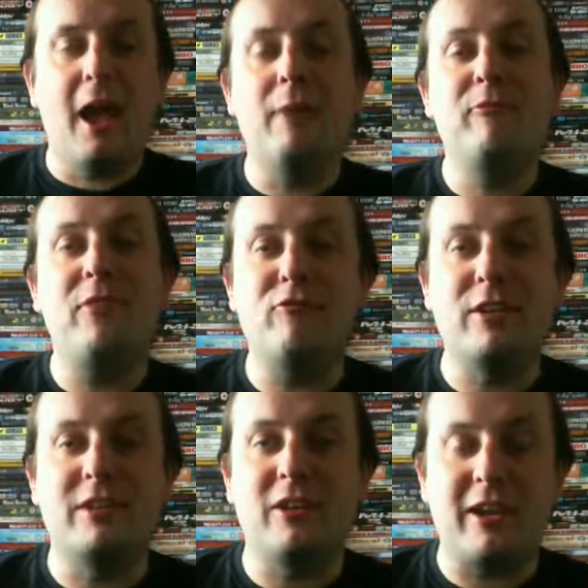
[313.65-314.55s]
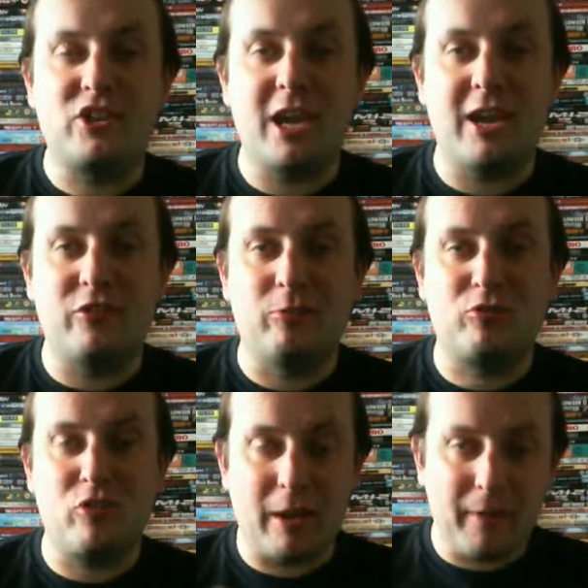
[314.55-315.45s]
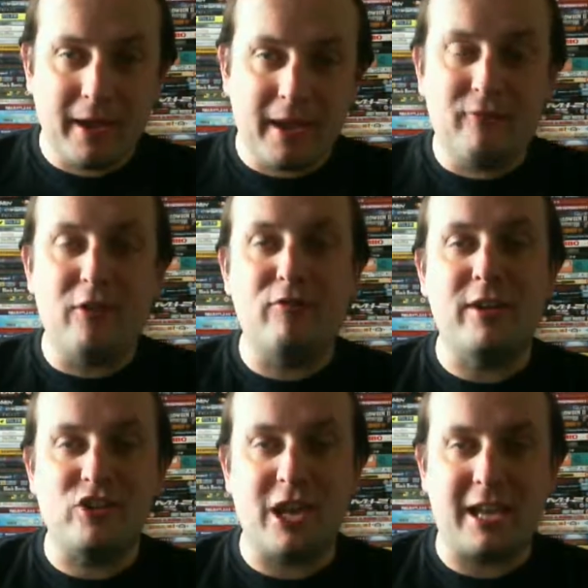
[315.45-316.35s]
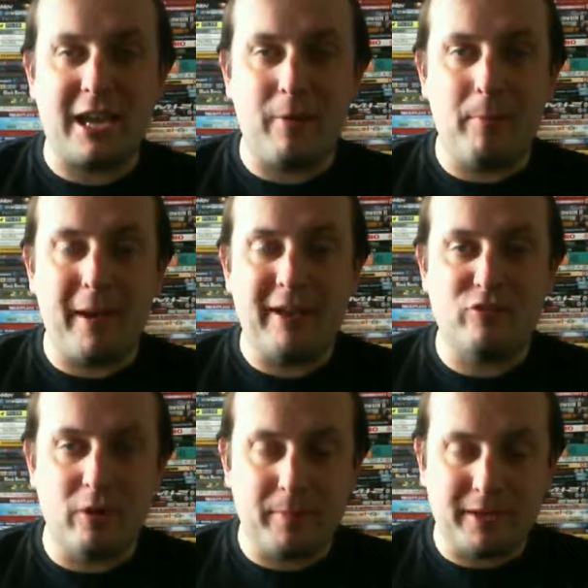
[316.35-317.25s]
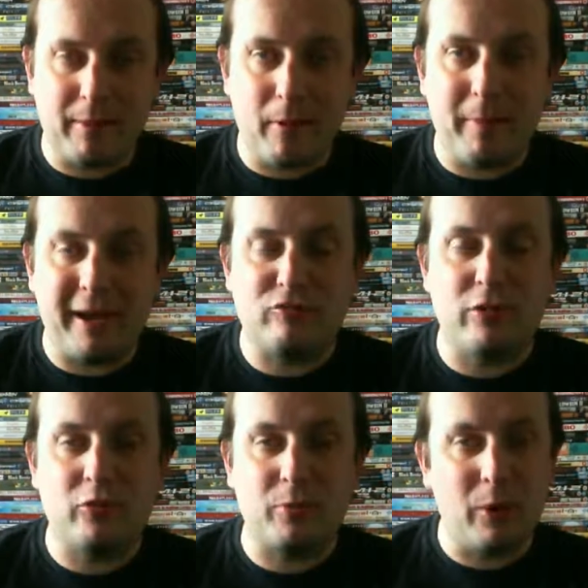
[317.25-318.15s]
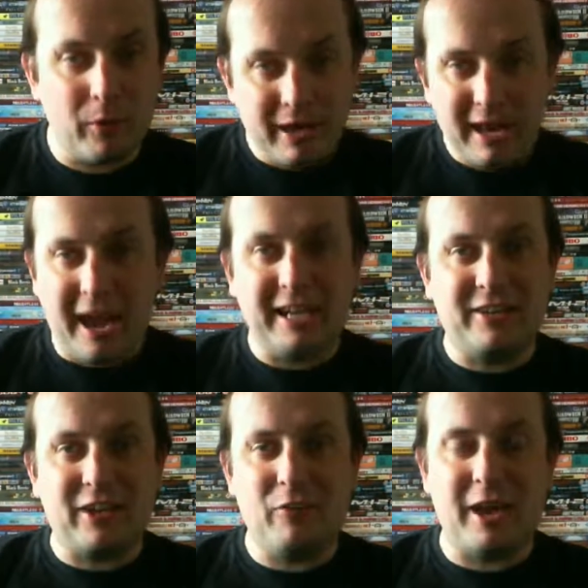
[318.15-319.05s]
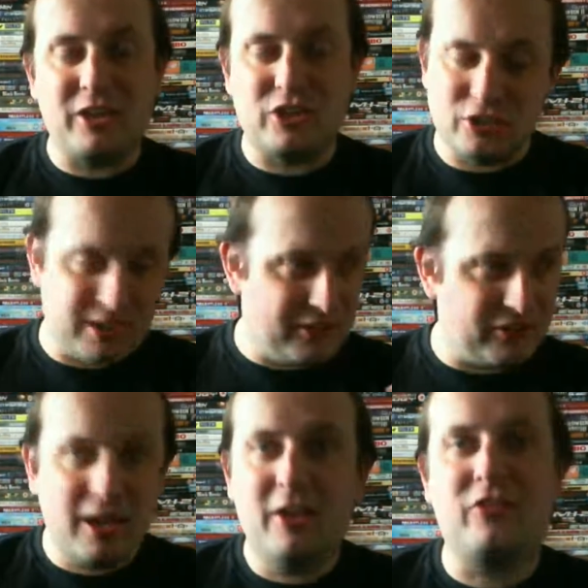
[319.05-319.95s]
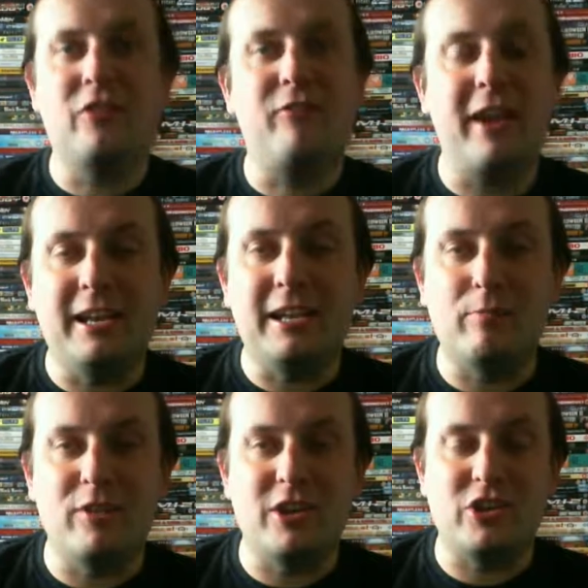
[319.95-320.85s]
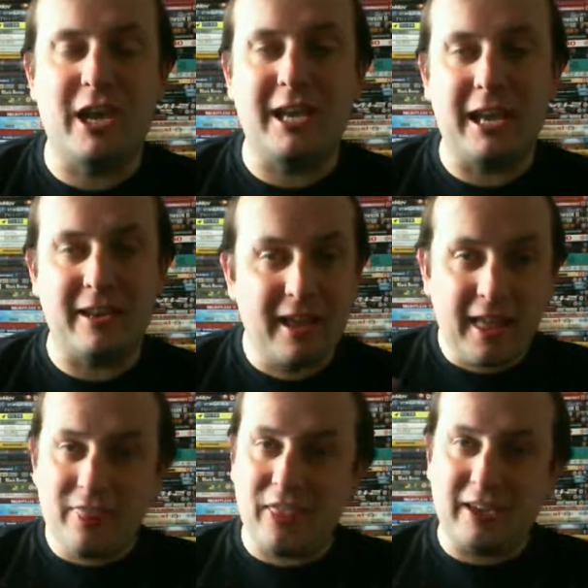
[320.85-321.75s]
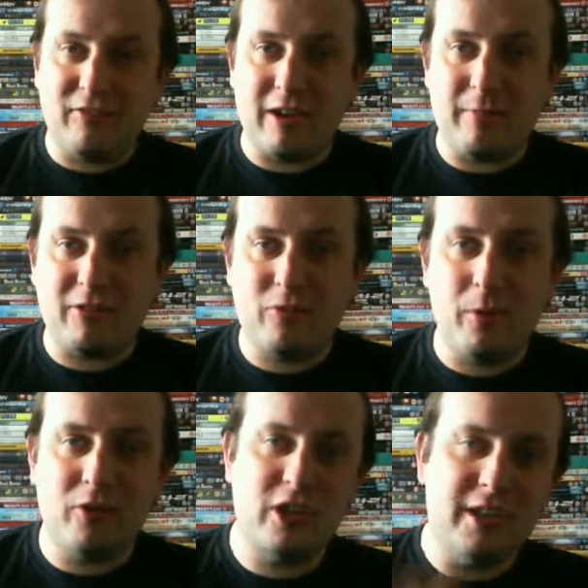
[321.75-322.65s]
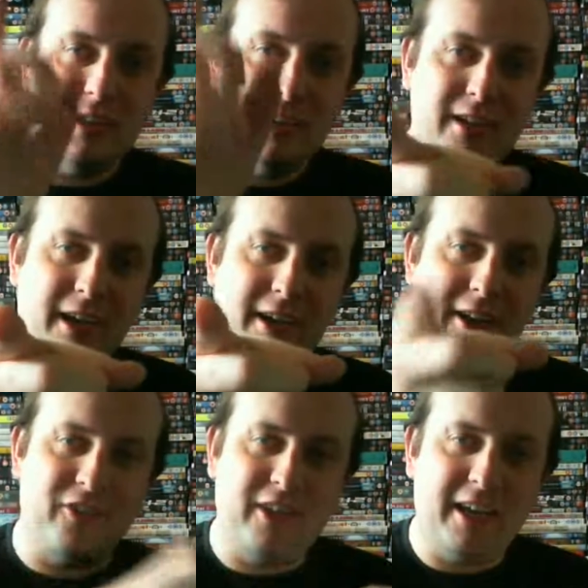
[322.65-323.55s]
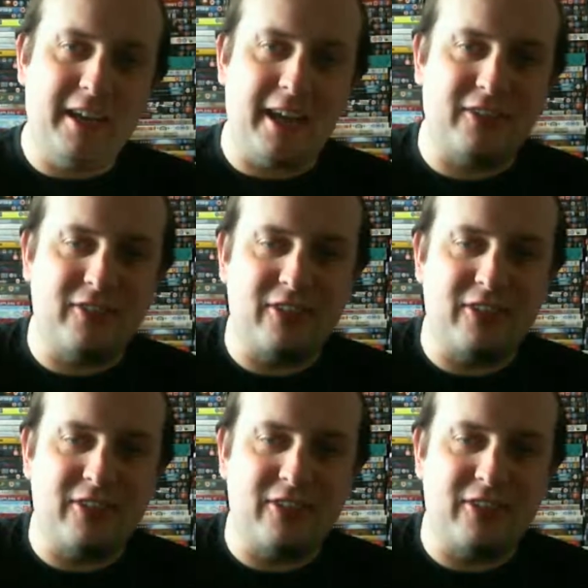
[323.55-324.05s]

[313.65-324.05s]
And feel free to like, share, and subscribe. Feel free to check out my Patreon, become my patron as well. Any donations is severely appreciated. Thank you very much for watching. and I'll see you next